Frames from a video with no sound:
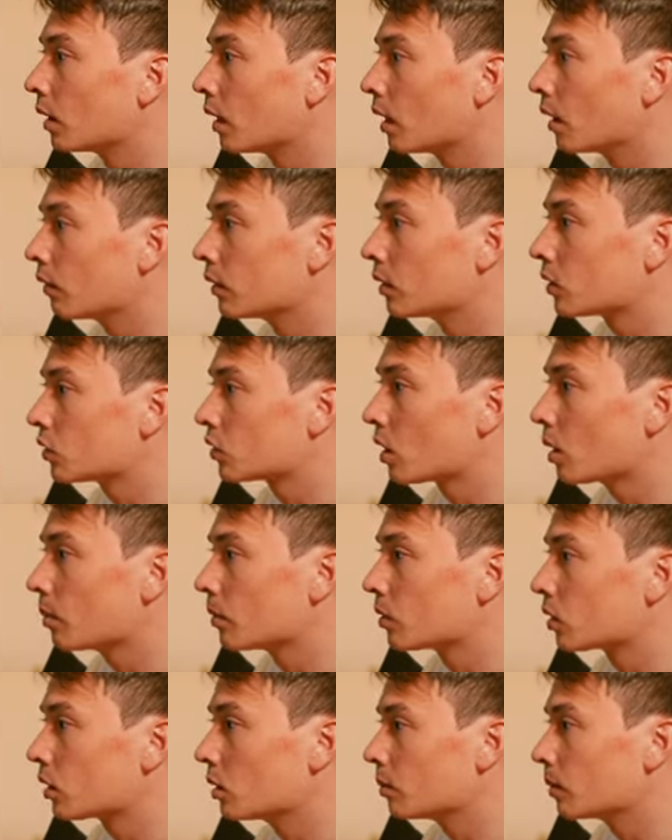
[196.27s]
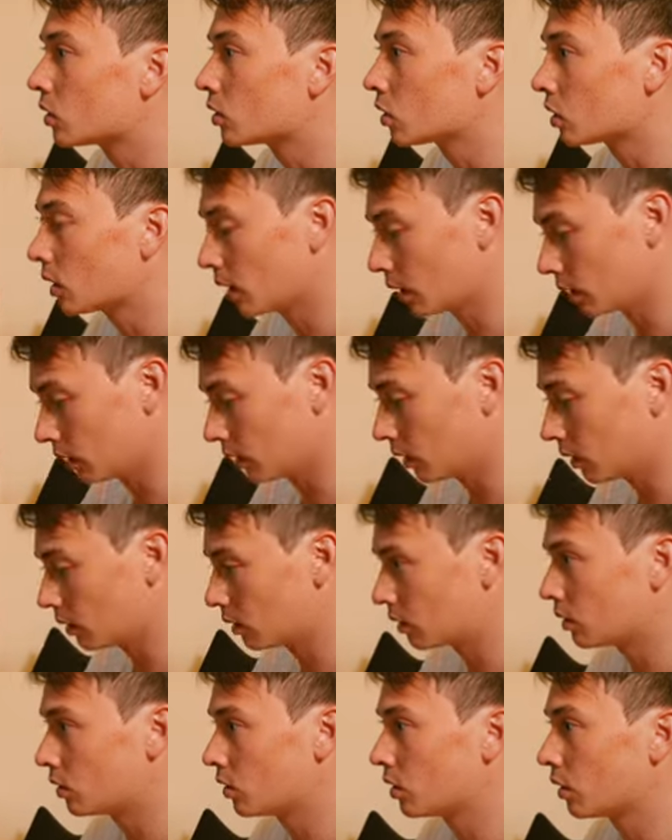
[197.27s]
However, this time it's going to be slightly
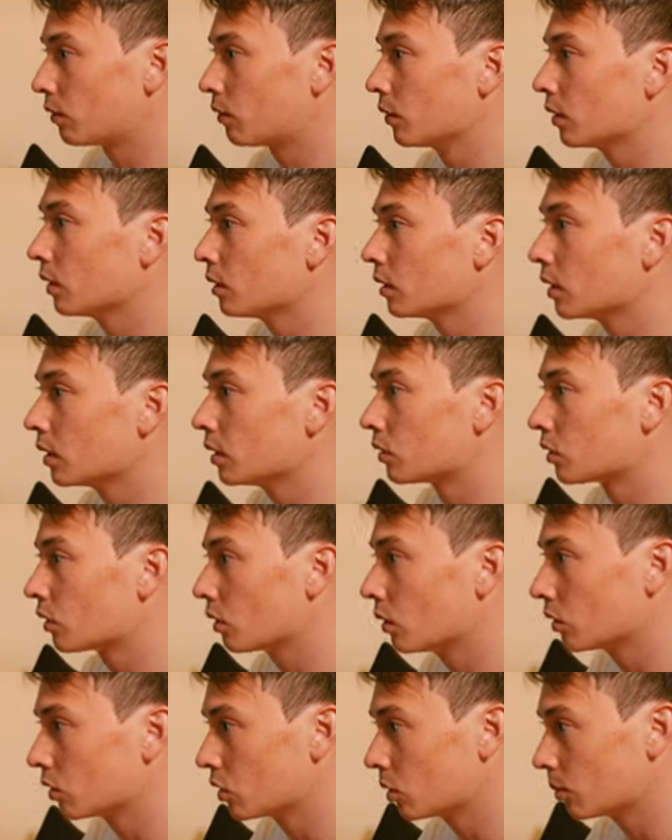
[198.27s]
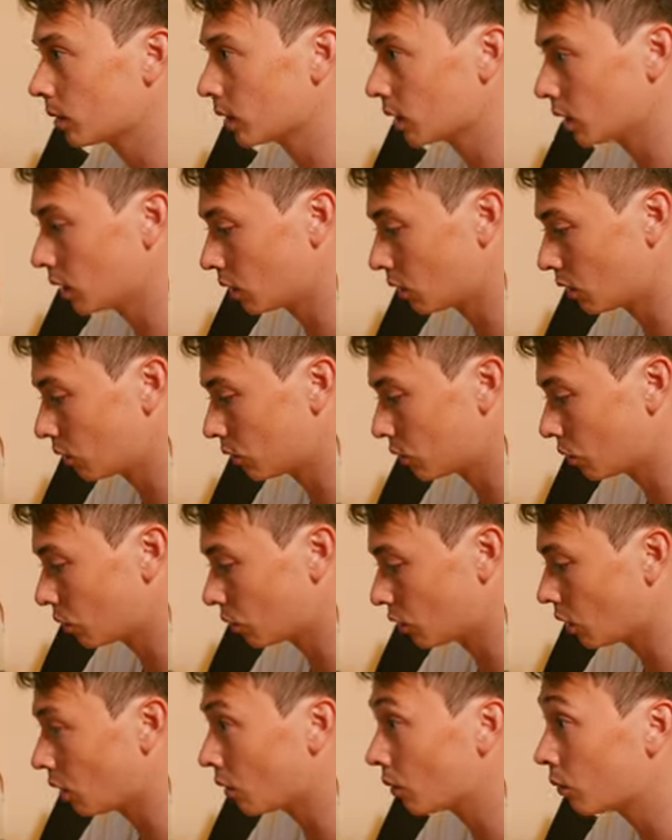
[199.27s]
different. It's going to be console
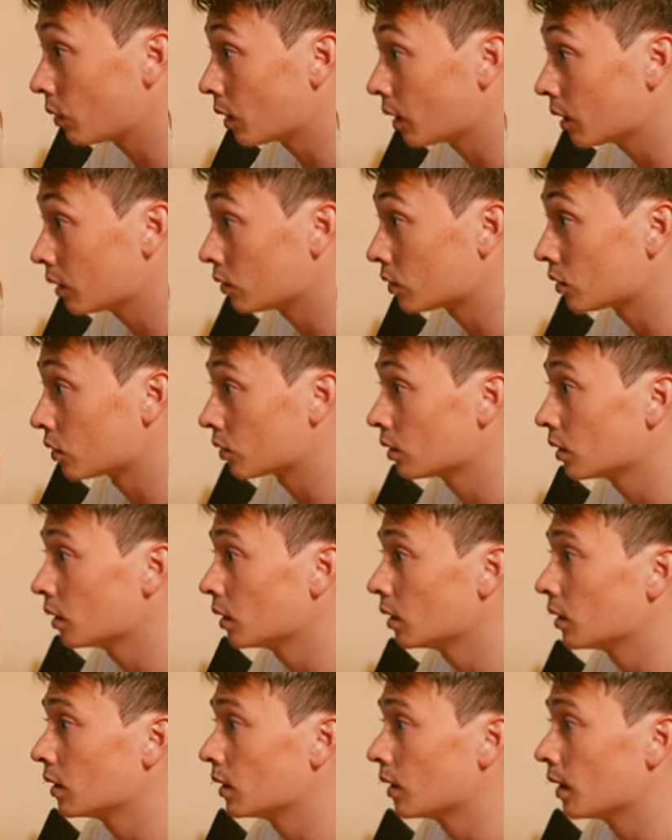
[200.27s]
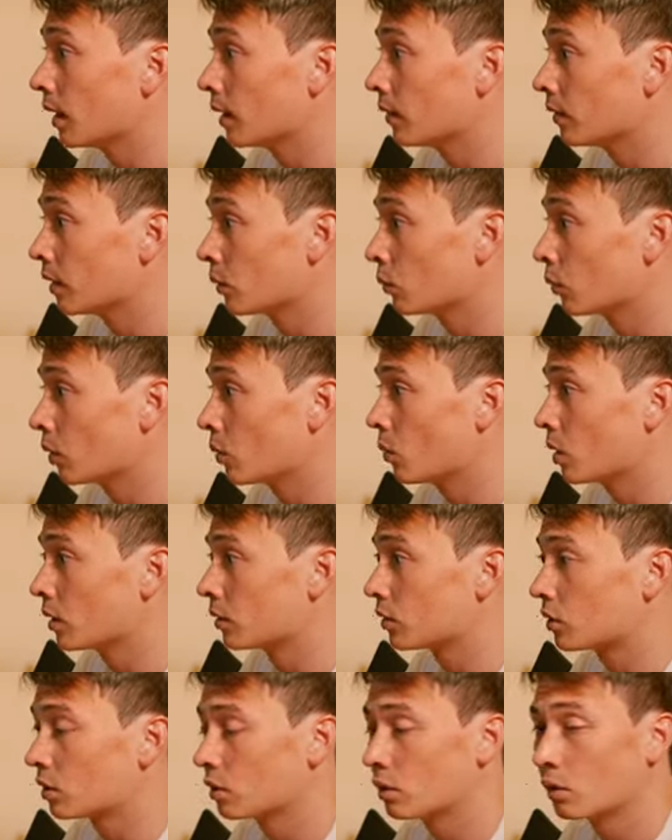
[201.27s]
dot write, and then we
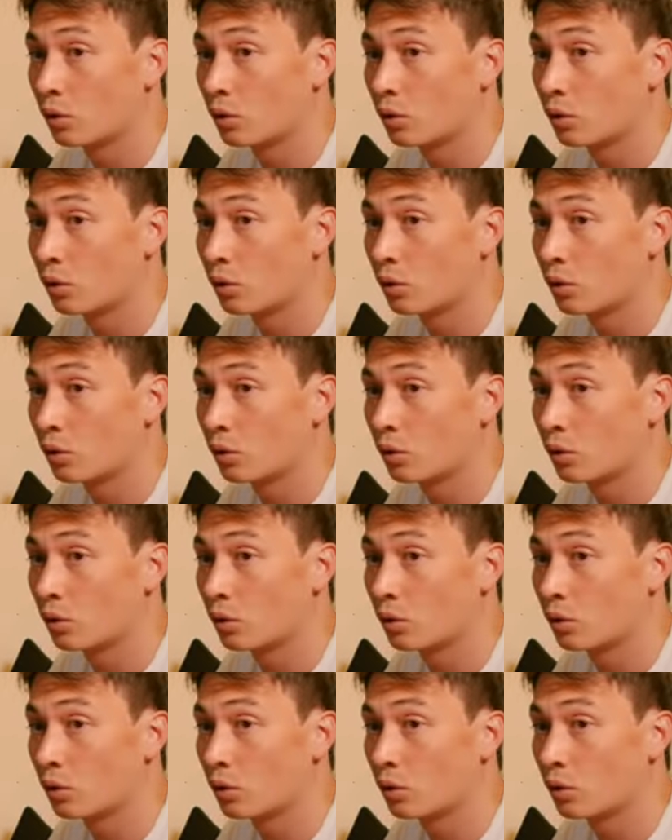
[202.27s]
want to